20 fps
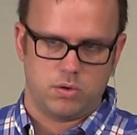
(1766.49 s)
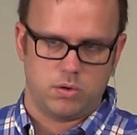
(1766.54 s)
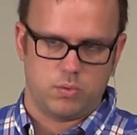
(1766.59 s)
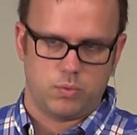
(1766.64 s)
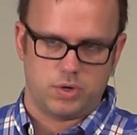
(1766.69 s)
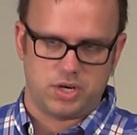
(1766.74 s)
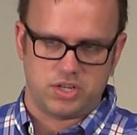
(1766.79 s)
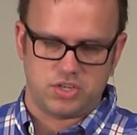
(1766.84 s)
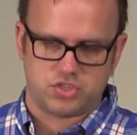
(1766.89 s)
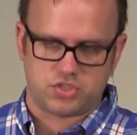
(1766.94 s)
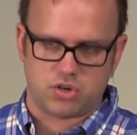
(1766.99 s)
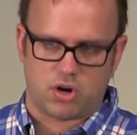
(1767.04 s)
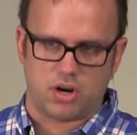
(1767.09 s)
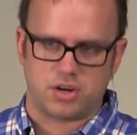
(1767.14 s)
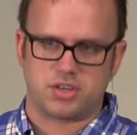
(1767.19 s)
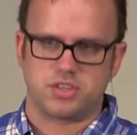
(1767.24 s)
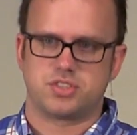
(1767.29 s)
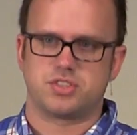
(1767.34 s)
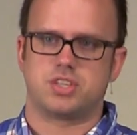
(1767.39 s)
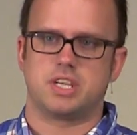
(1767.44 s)
when you
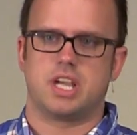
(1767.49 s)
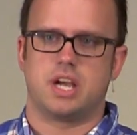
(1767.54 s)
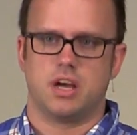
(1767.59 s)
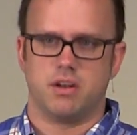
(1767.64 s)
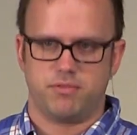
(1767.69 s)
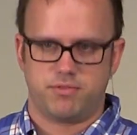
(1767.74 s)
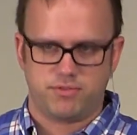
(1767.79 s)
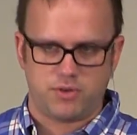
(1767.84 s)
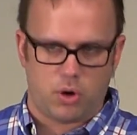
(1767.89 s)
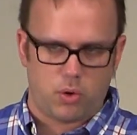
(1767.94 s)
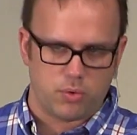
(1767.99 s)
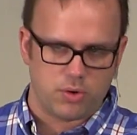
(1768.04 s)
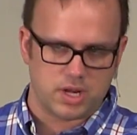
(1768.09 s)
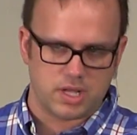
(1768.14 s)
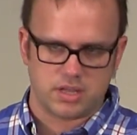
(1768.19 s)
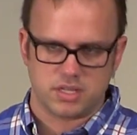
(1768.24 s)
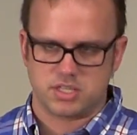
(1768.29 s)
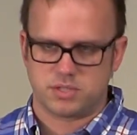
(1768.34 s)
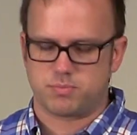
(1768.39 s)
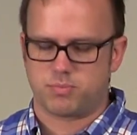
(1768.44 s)
start to see
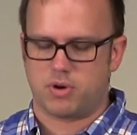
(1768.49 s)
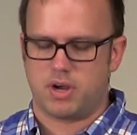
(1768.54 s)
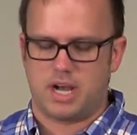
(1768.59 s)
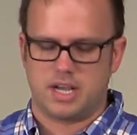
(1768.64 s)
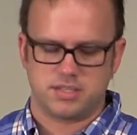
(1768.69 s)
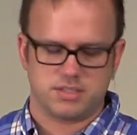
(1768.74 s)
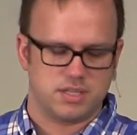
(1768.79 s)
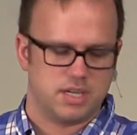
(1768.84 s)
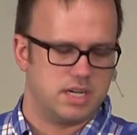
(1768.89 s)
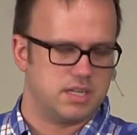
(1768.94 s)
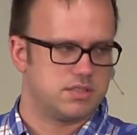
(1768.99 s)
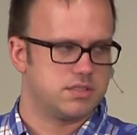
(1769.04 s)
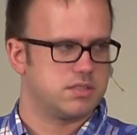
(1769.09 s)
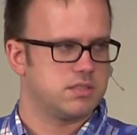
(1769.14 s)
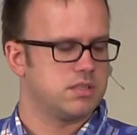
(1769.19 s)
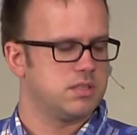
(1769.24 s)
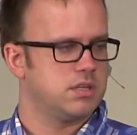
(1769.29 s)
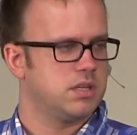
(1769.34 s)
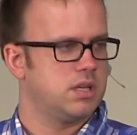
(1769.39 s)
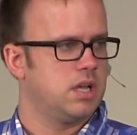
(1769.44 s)
unfolding this
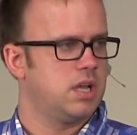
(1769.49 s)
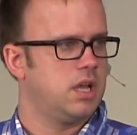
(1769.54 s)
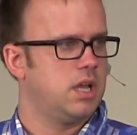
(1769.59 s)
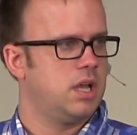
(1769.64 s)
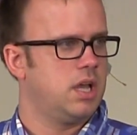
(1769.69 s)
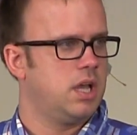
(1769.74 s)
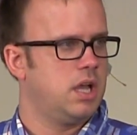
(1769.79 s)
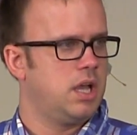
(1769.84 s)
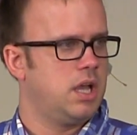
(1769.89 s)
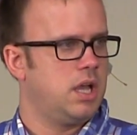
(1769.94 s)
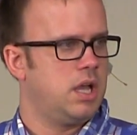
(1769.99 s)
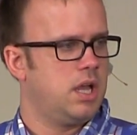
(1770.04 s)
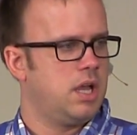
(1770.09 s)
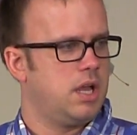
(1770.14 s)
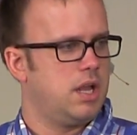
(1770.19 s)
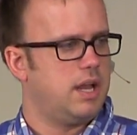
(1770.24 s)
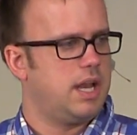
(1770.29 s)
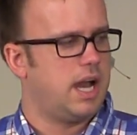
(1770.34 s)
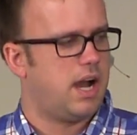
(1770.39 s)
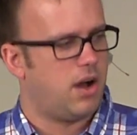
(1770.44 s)
process.
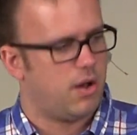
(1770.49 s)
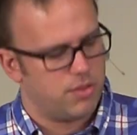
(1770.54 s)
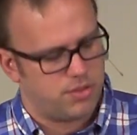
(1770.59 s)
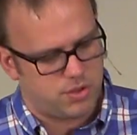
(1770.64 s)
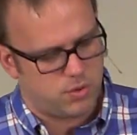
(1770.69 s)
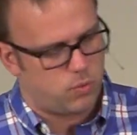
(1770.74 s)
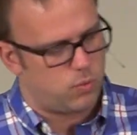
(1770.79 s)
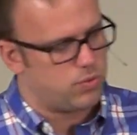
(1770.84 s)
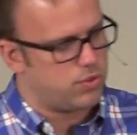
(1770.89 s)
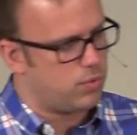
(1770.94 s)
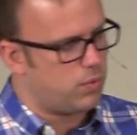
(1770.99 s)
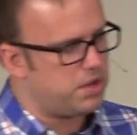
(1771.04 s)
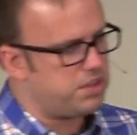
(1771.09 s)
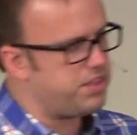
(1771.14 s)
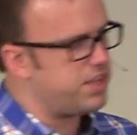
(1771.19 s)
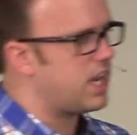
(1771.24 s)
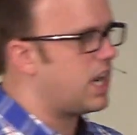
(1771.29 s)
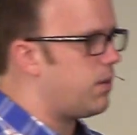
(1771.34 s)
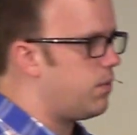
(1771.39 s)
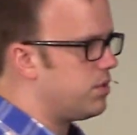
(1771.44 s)
Now, the
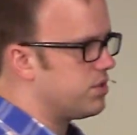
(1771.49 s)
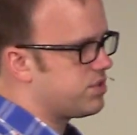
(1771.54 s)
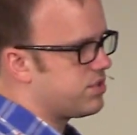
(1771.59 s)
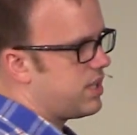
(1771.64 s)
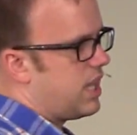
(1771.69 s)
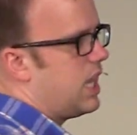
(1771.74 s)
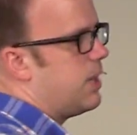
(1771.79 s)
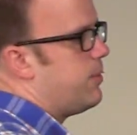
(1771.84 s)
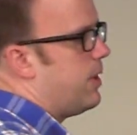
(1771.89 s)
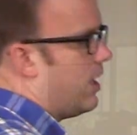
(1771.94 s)
one thing I will say